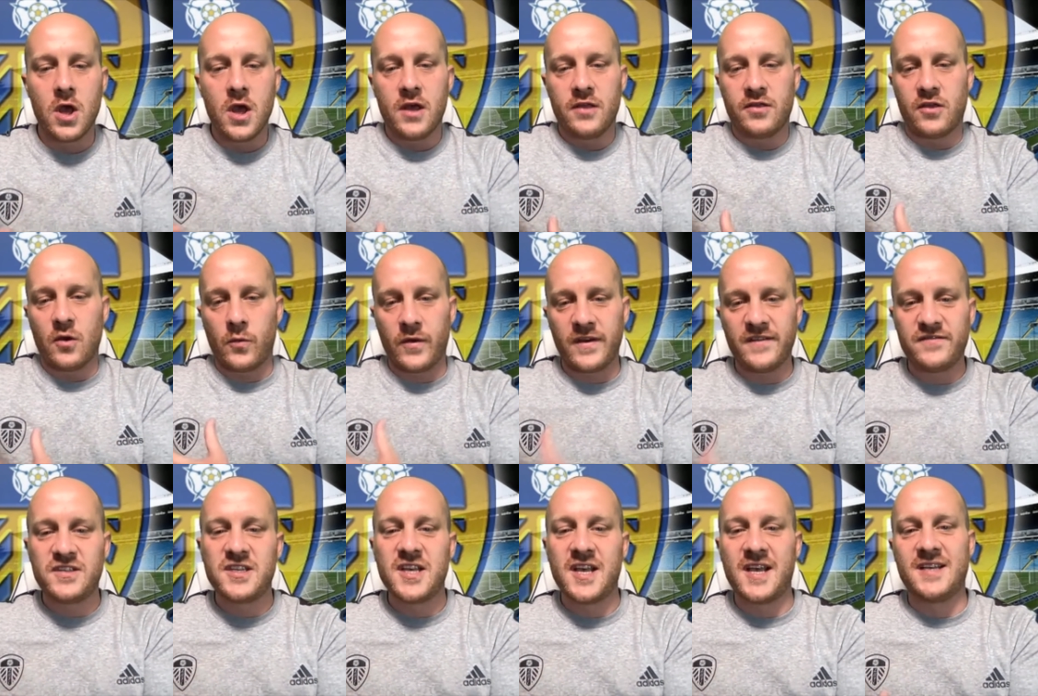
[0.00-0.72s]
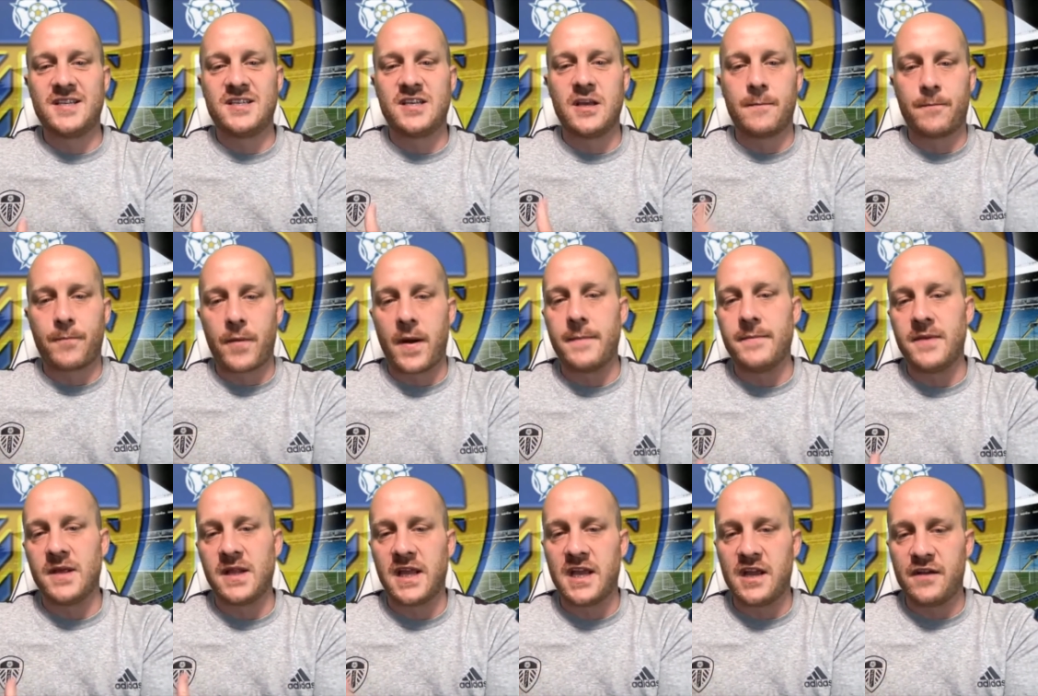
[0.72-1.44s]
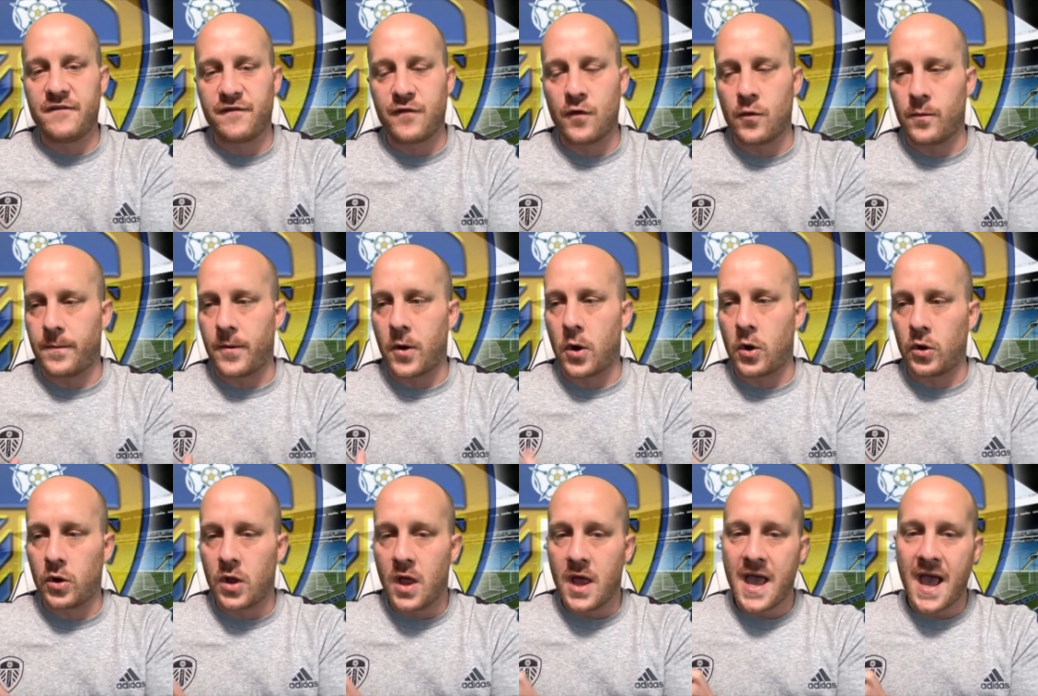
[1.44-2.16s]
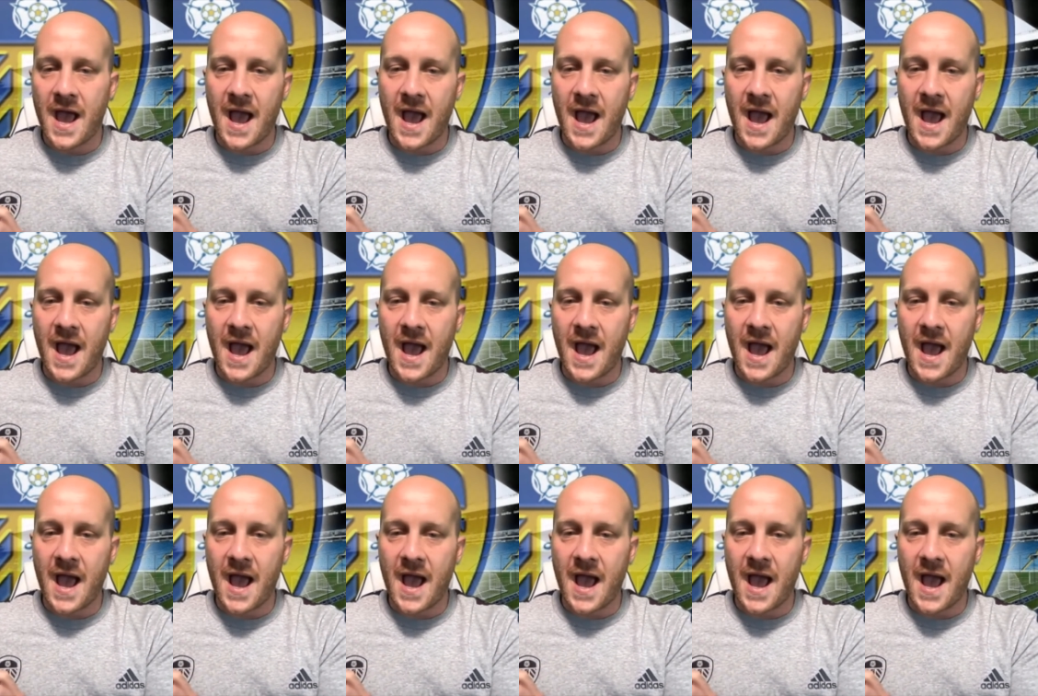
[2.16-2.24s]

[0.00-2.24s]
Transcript: that we've tasted Premier League football